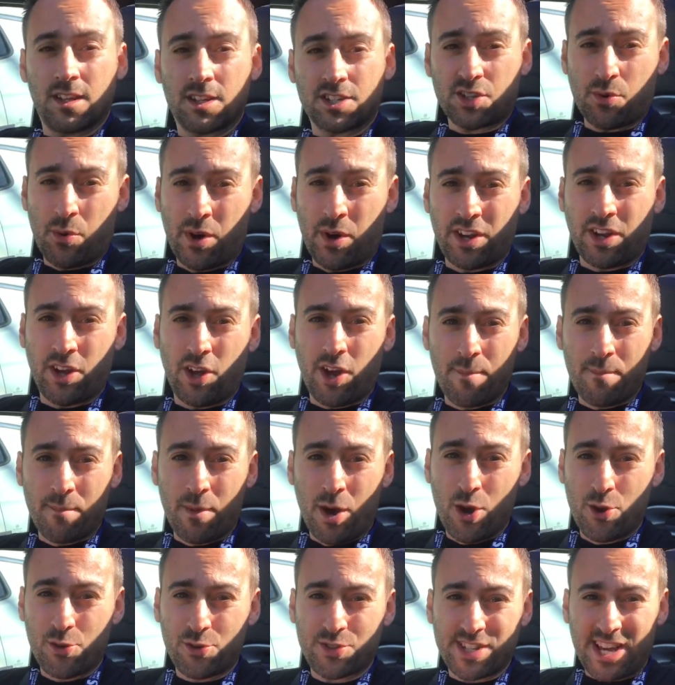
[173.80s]
So unlike
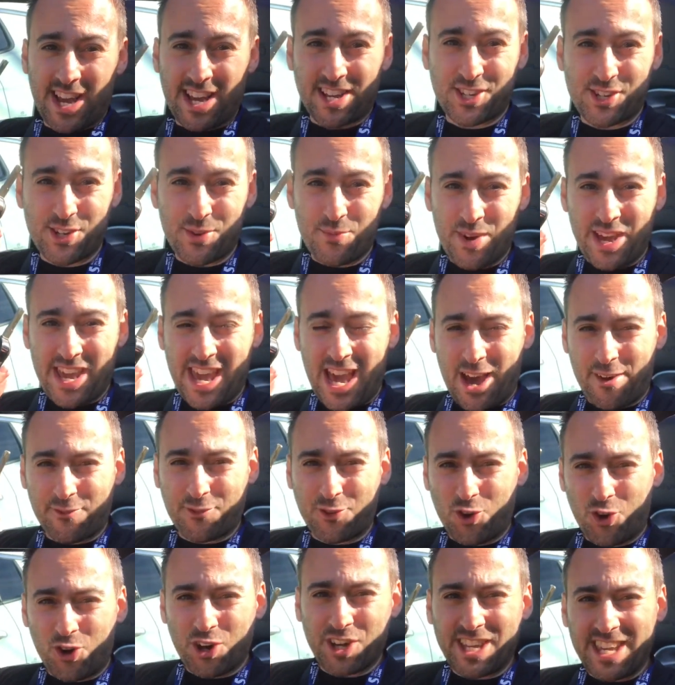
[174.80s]
most, actually, we
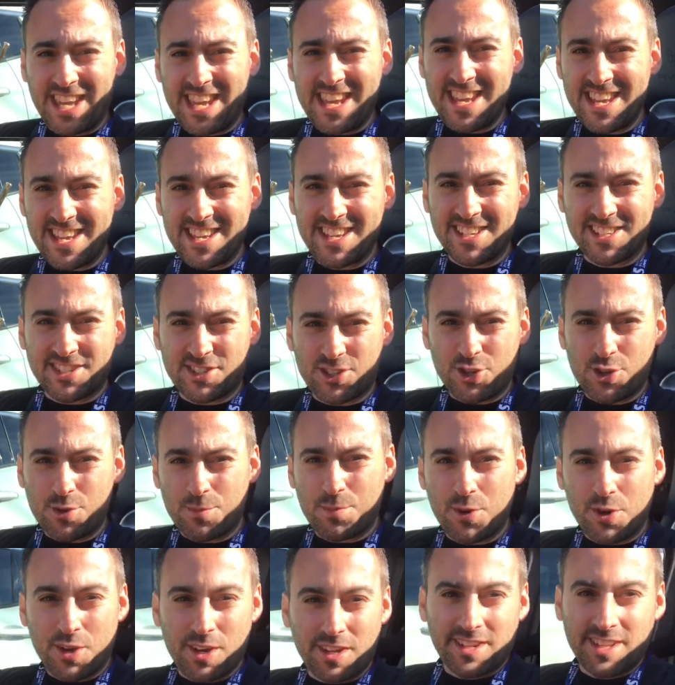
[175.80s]
have got a key to
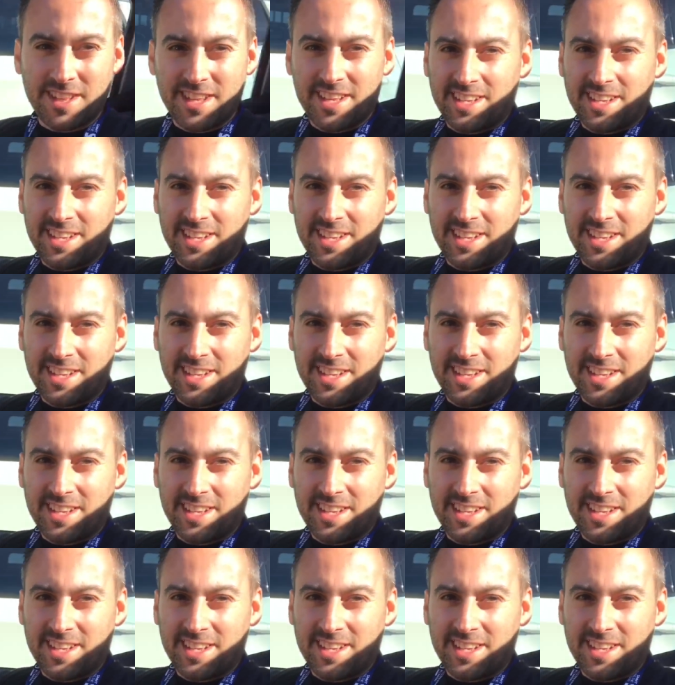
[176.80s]
put in the